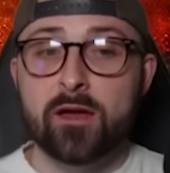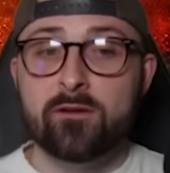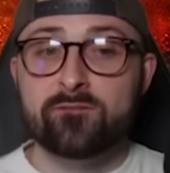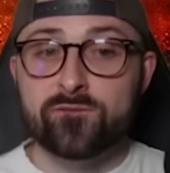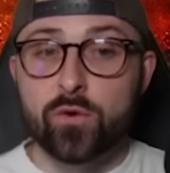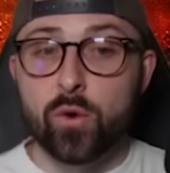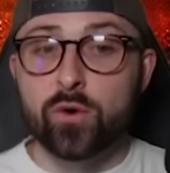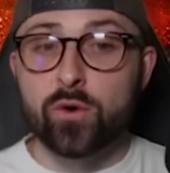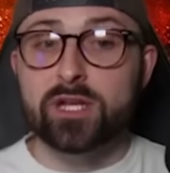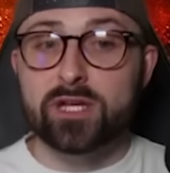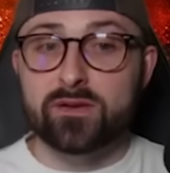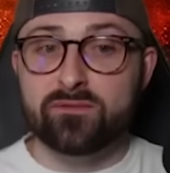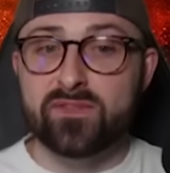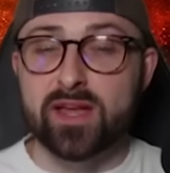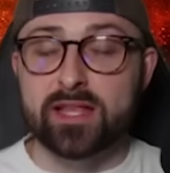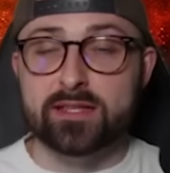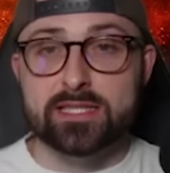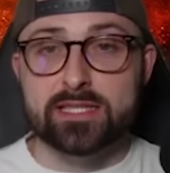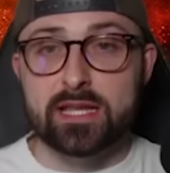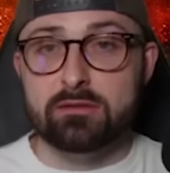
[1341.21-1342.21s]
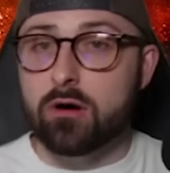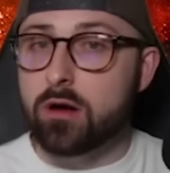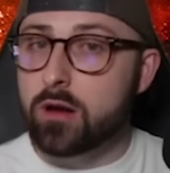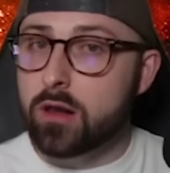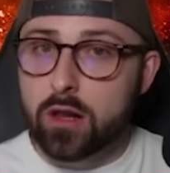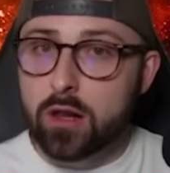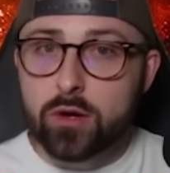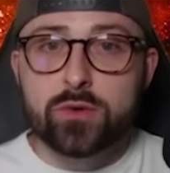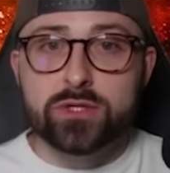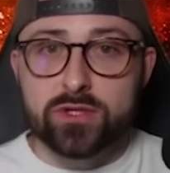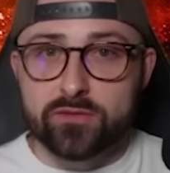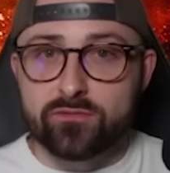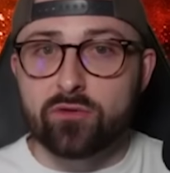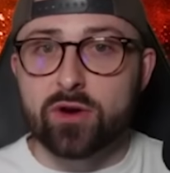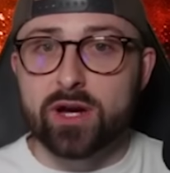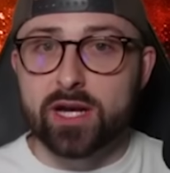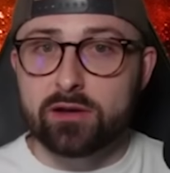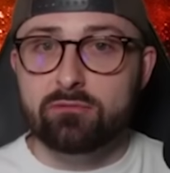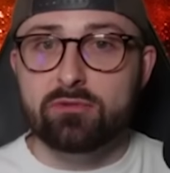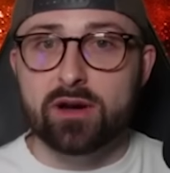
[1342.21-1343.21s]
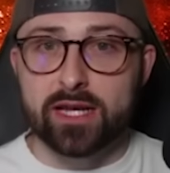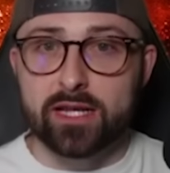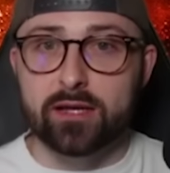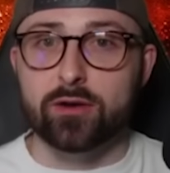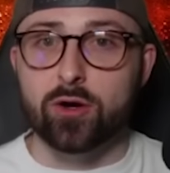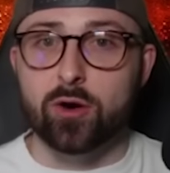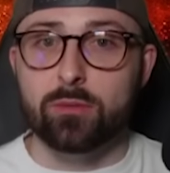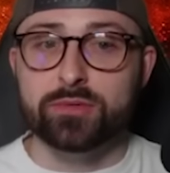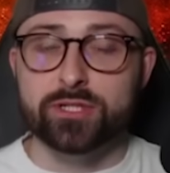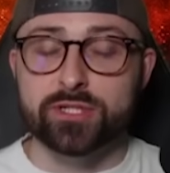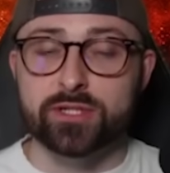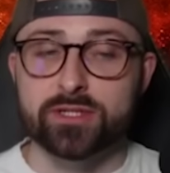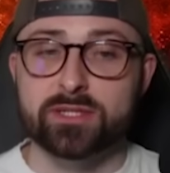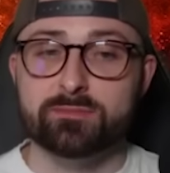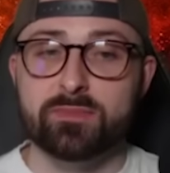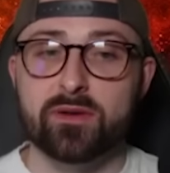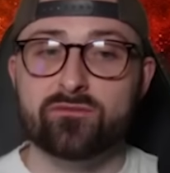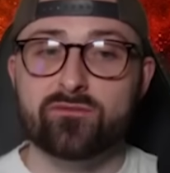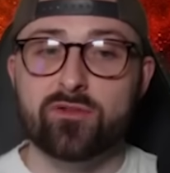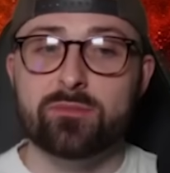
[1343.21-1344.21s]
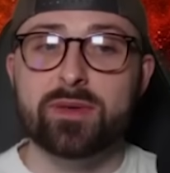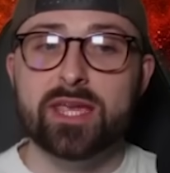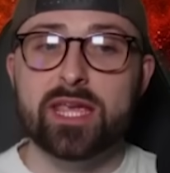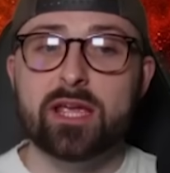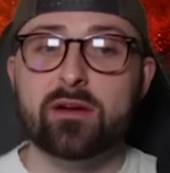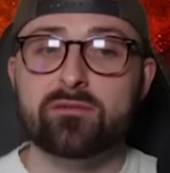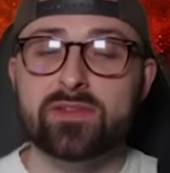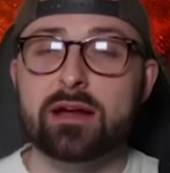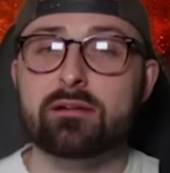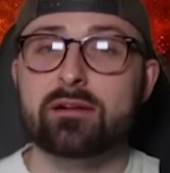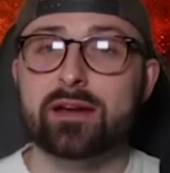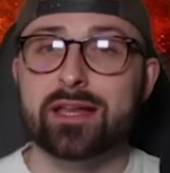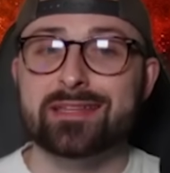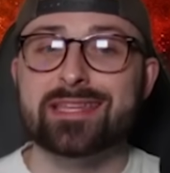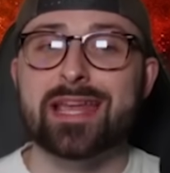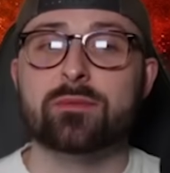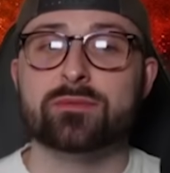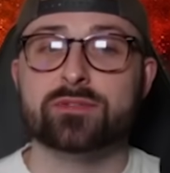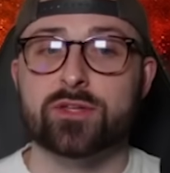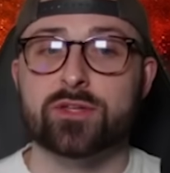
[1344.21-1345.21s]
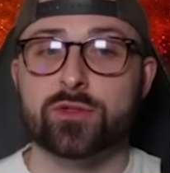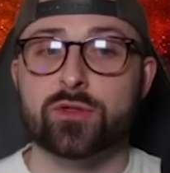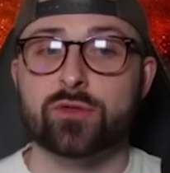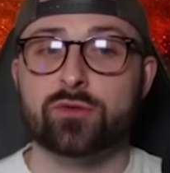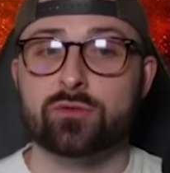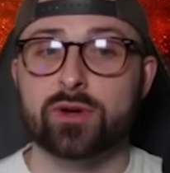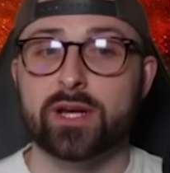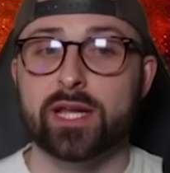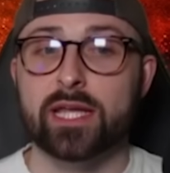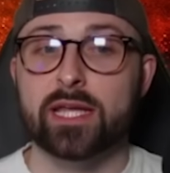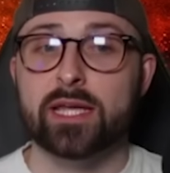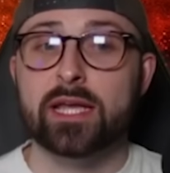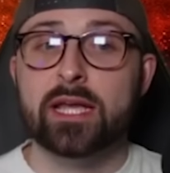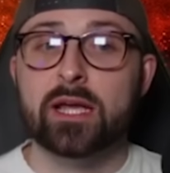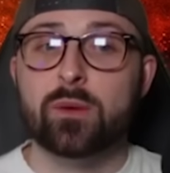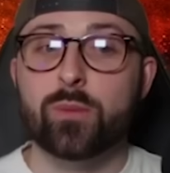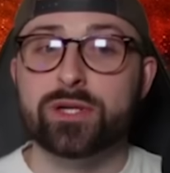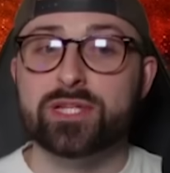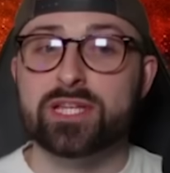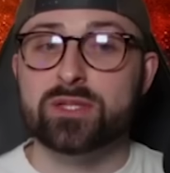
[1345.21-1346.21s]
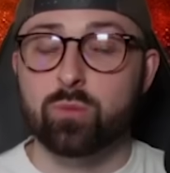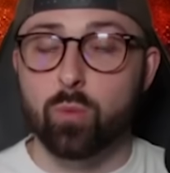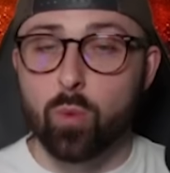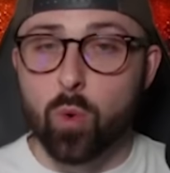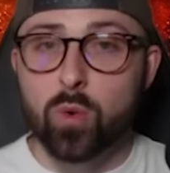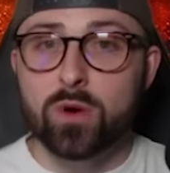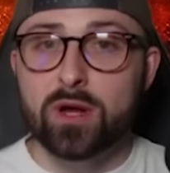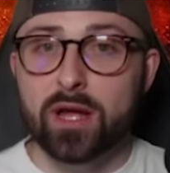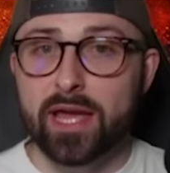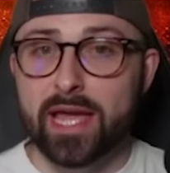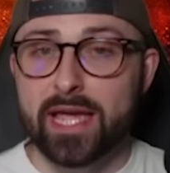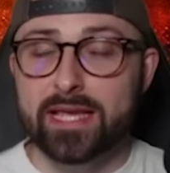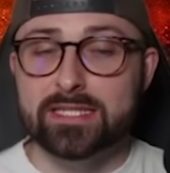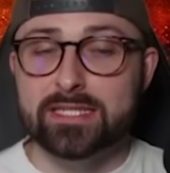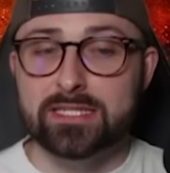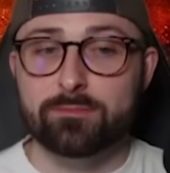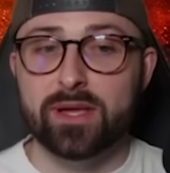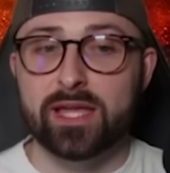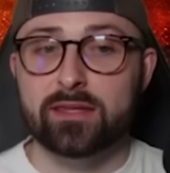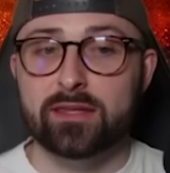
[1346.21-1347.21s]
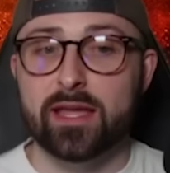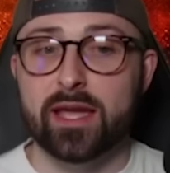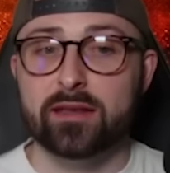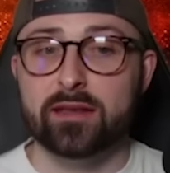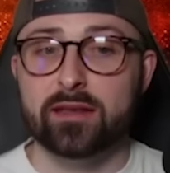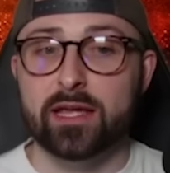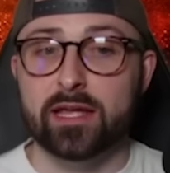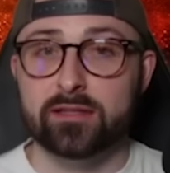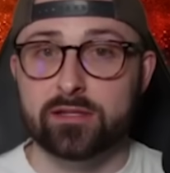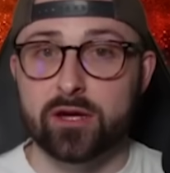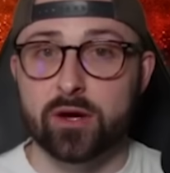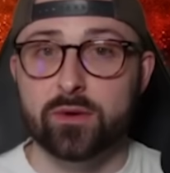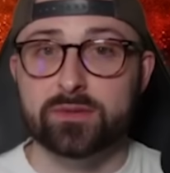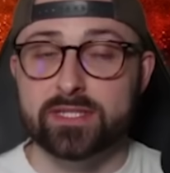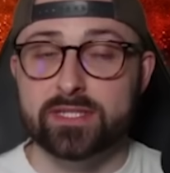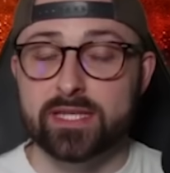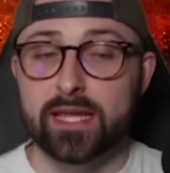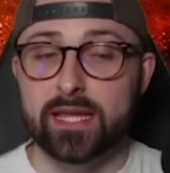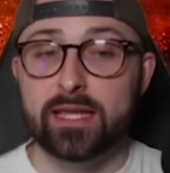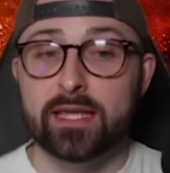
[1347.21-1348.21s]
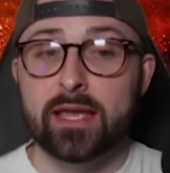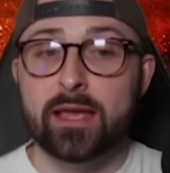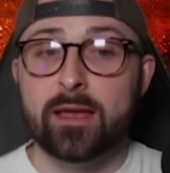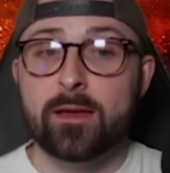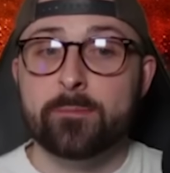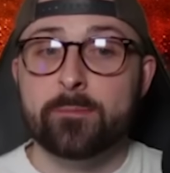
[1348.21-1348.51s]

For the defence, there are loads of really, really good options, but for me, I've narrowed it down to 3, which is Walker, Estepinian, and Doty.